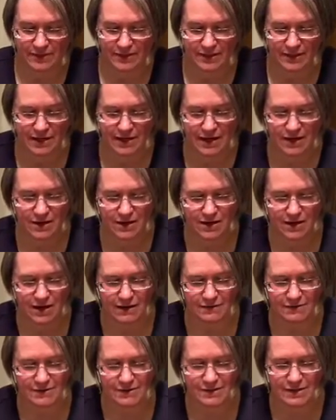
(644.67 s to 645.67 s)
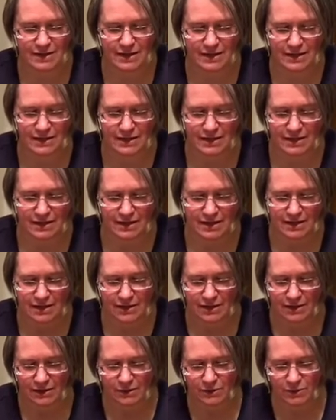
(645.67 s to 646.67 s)
cut it off. So then
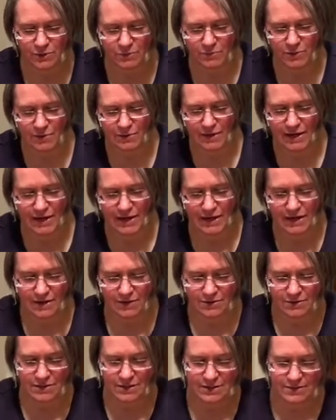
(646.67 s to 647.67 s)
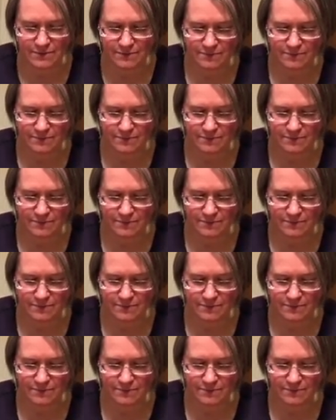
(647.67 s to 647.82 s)
loop around